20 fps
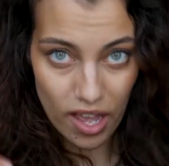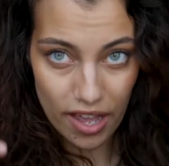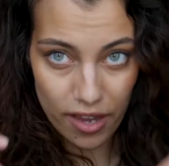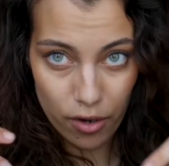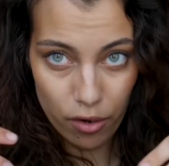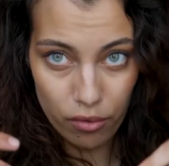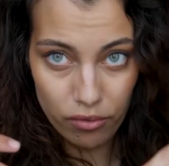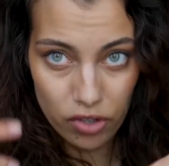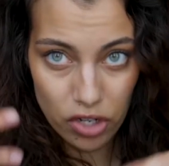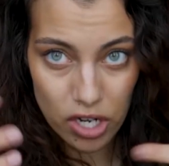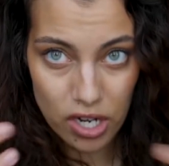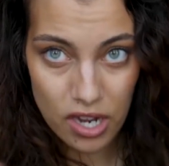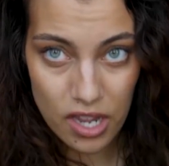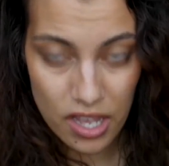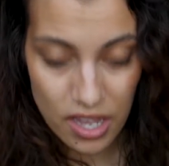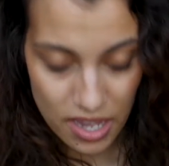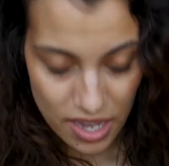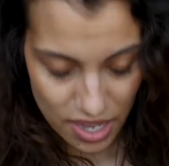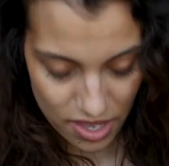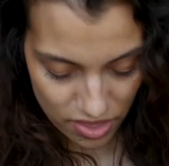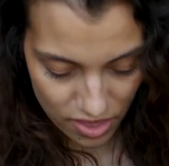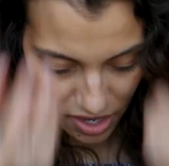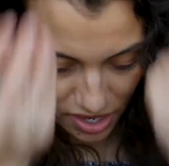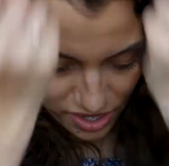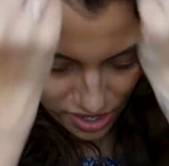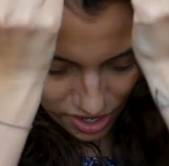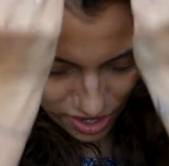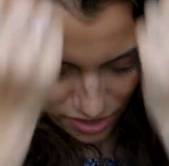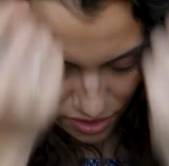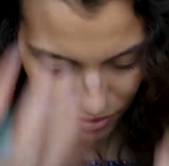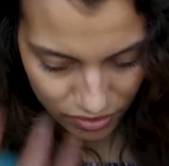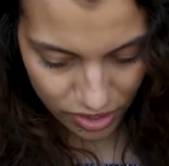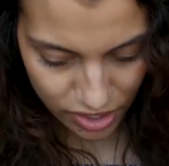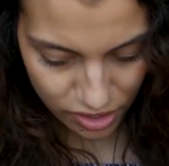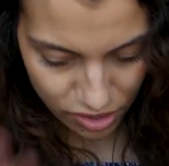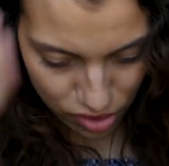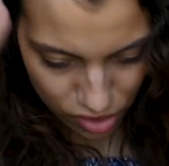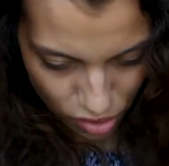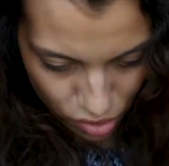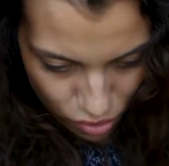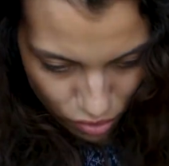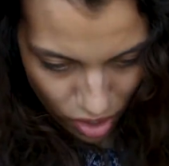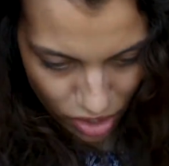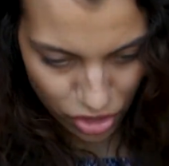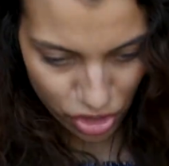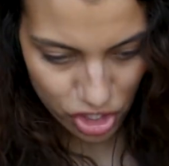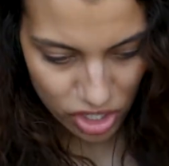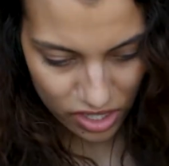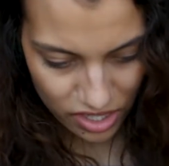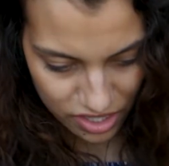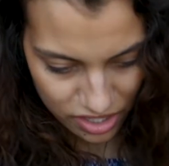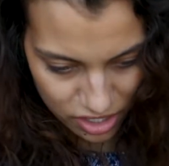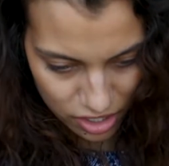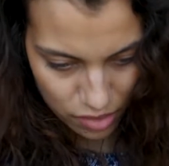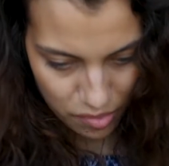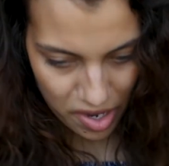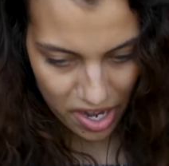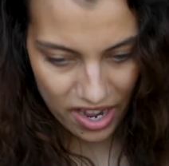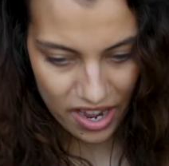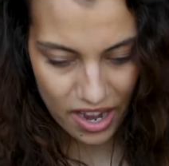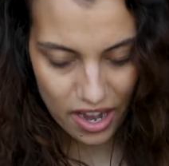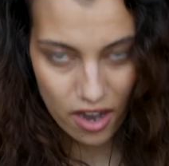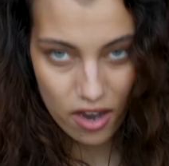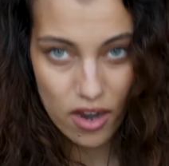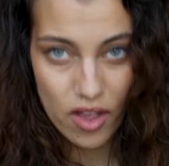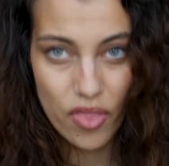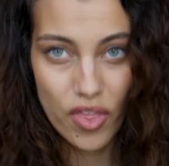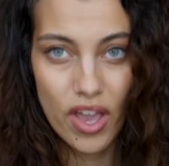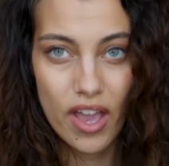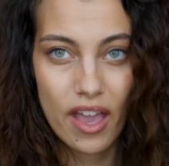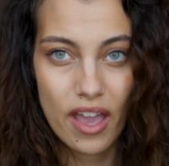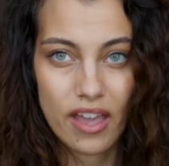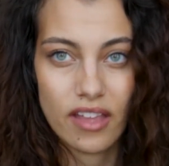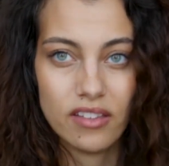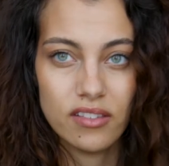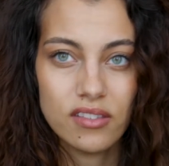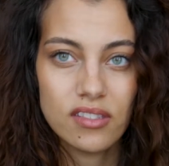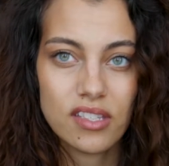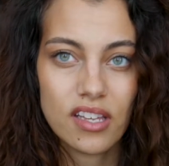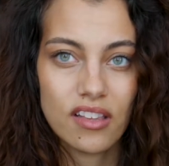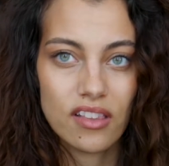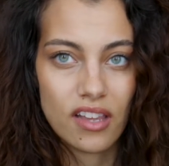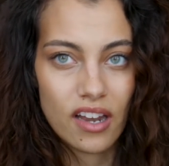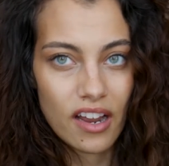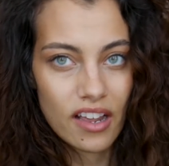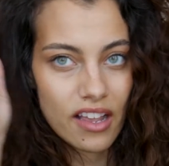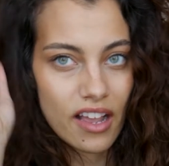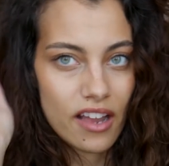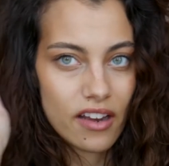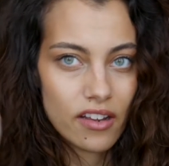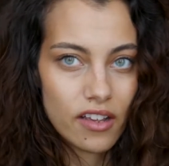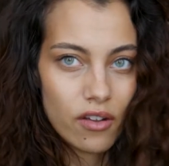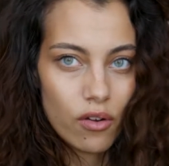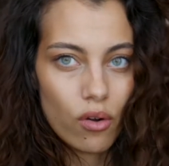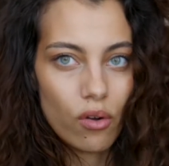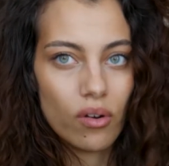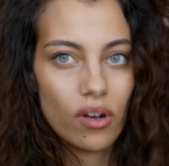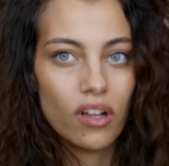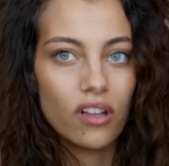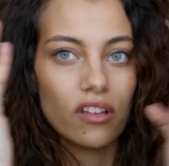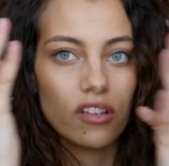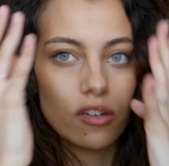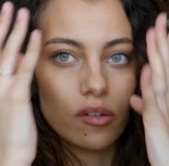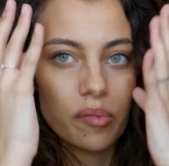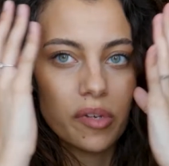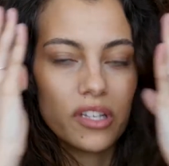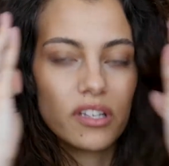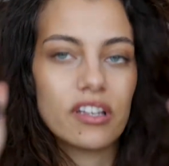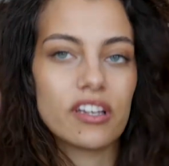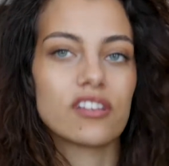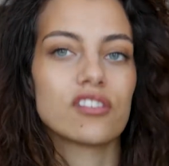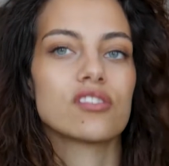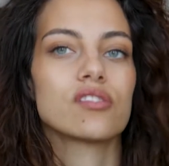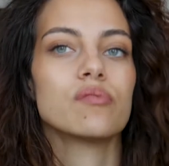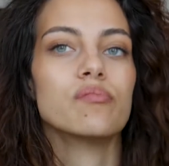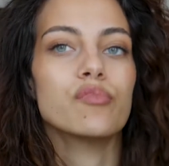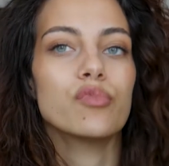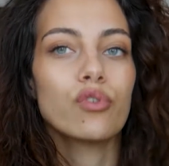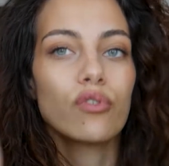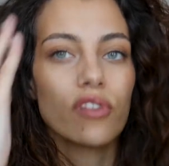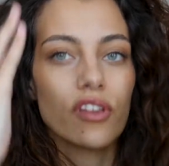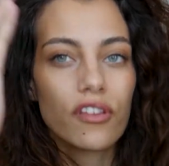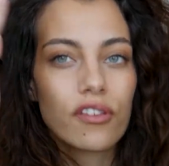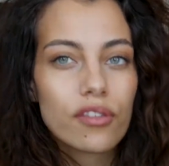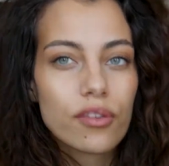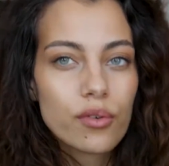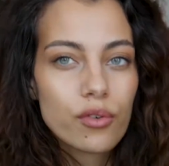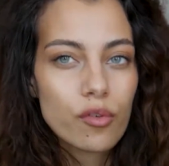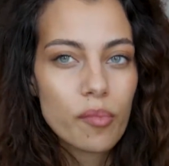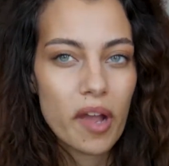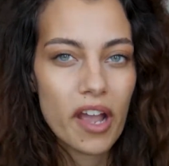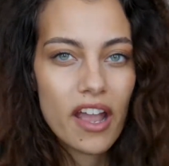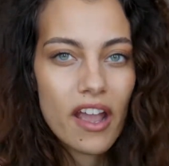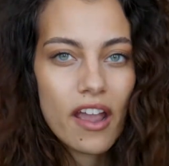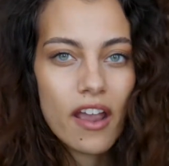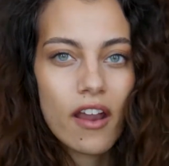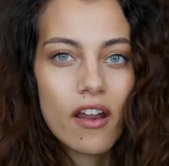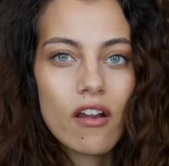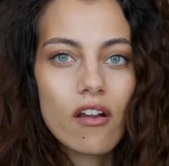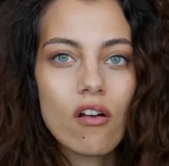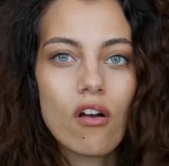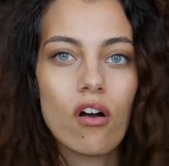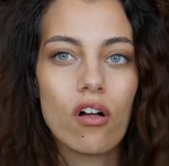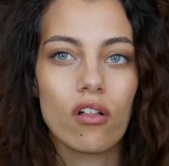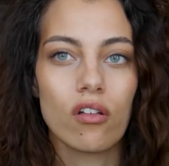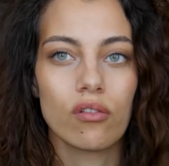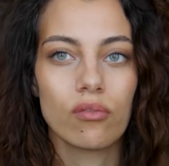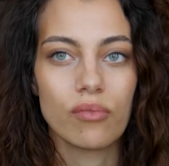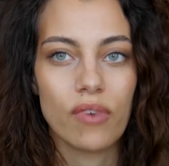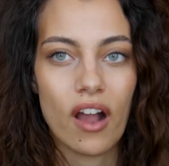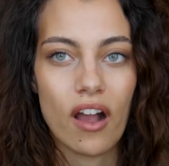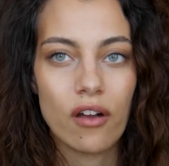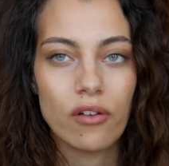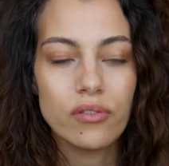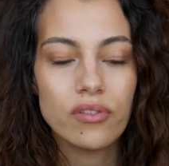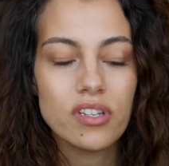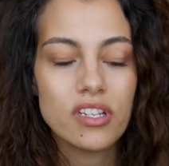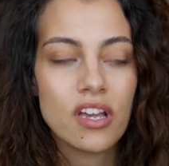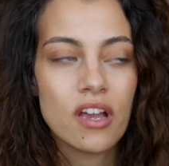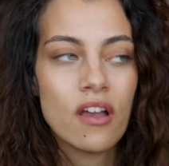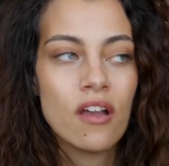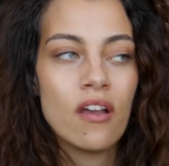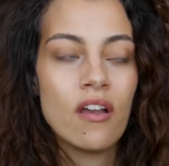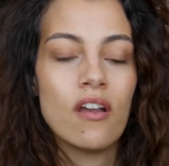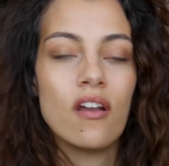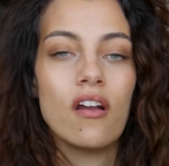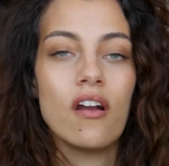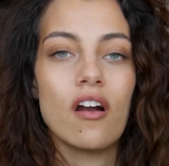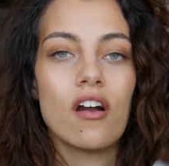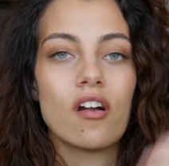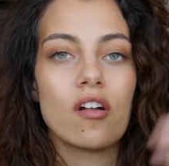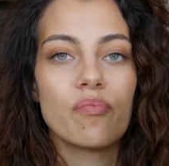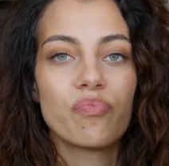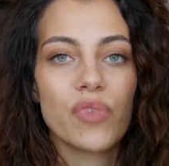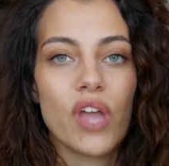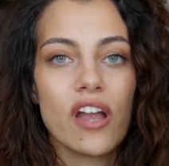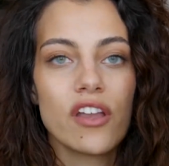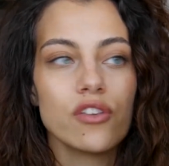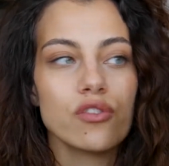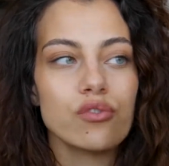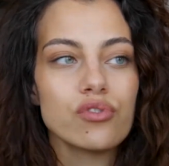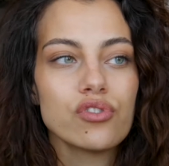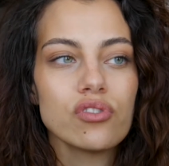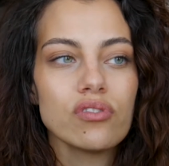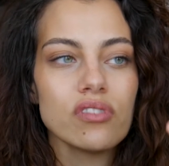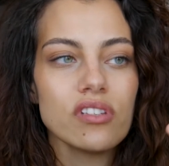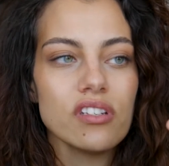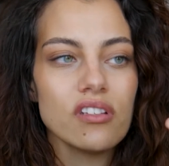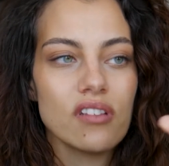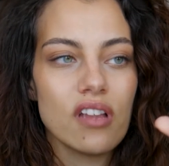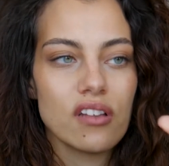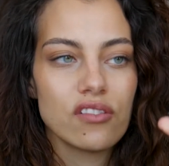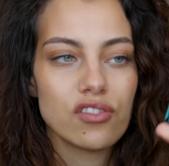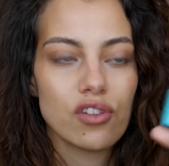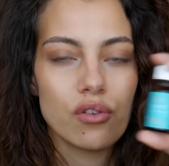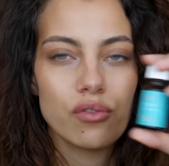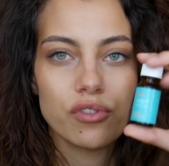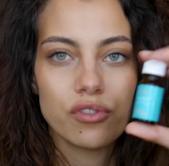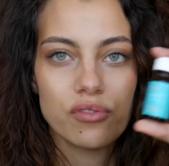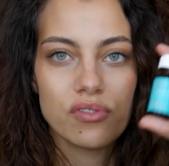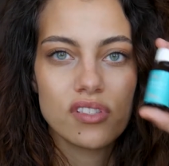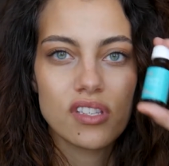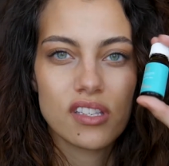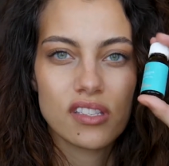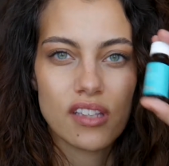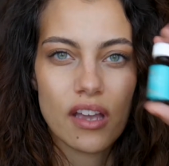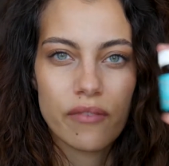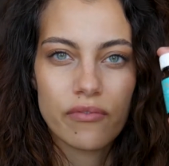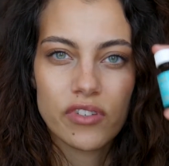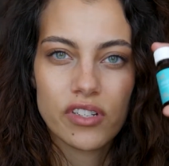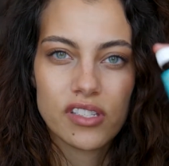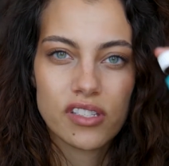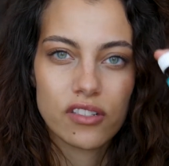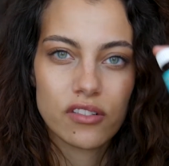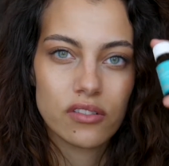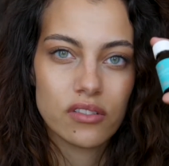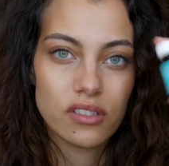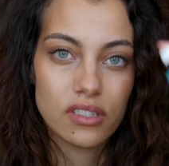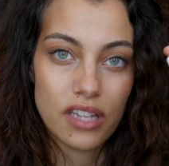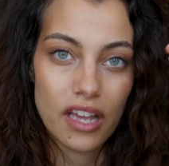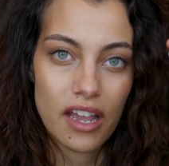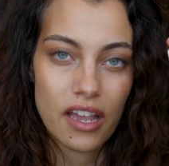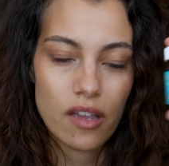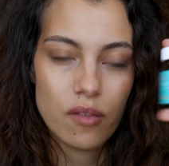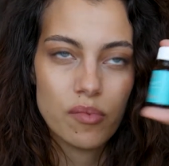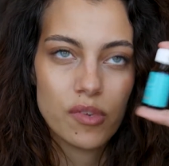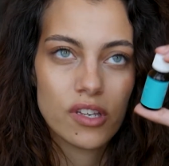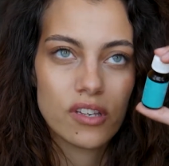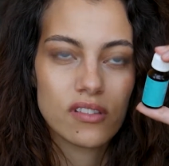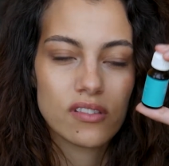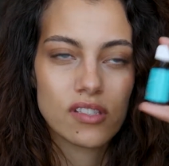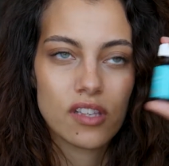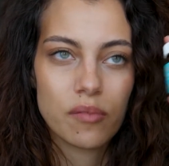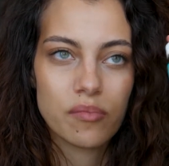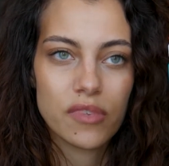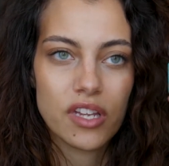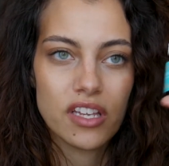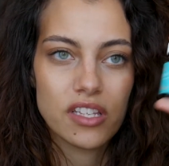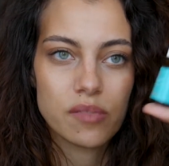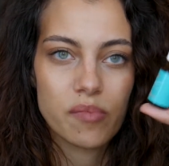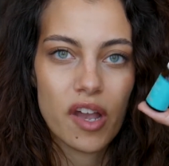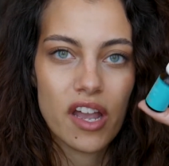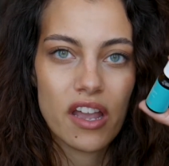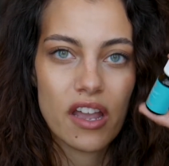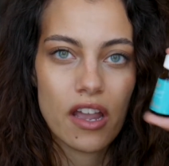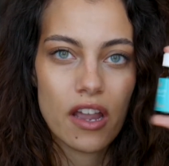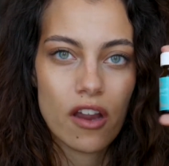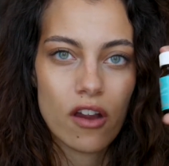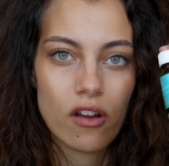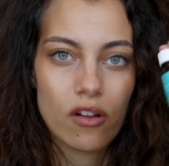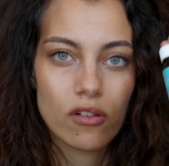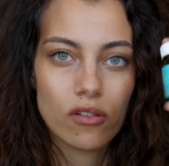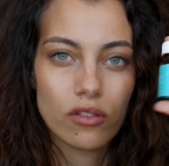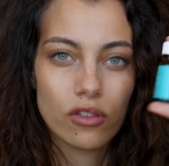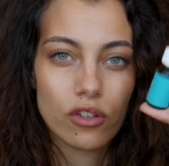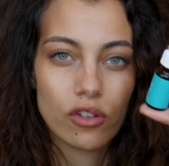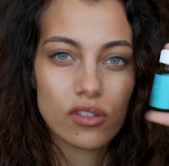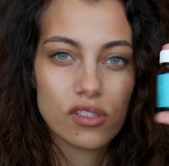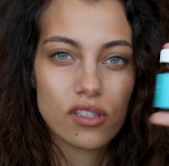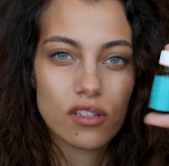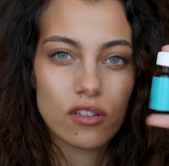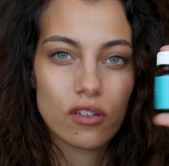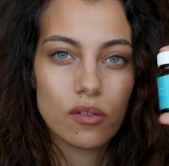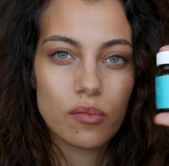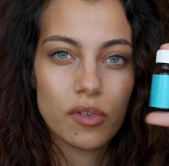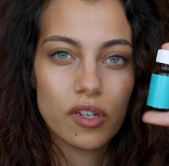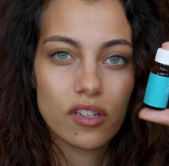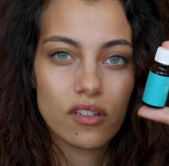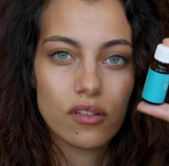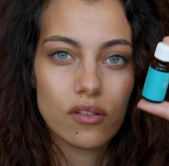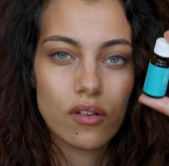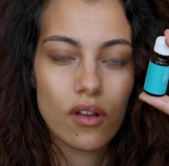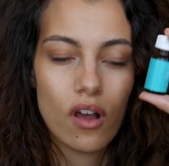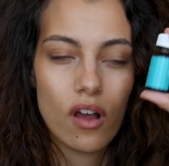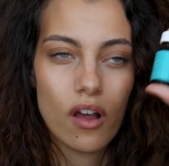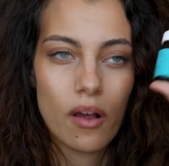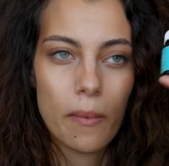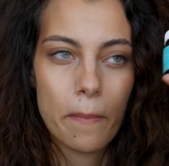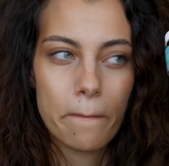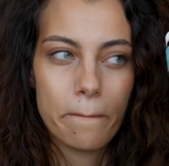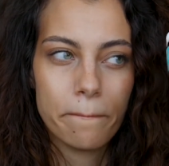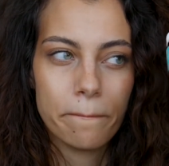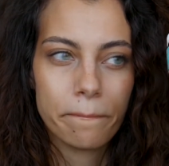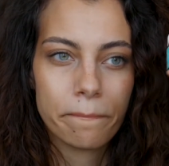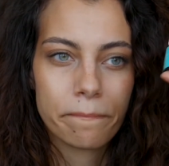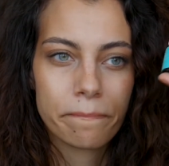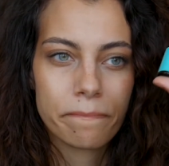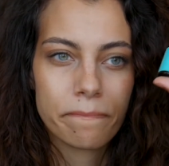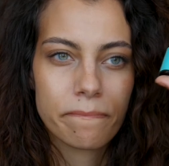head over and then I kind of like scrunch it into my hair on the ends and then I kind of go a little bit like smooth it through my hair all around. Um, I usually don't use this every single day because some days my hair looks a little bit um,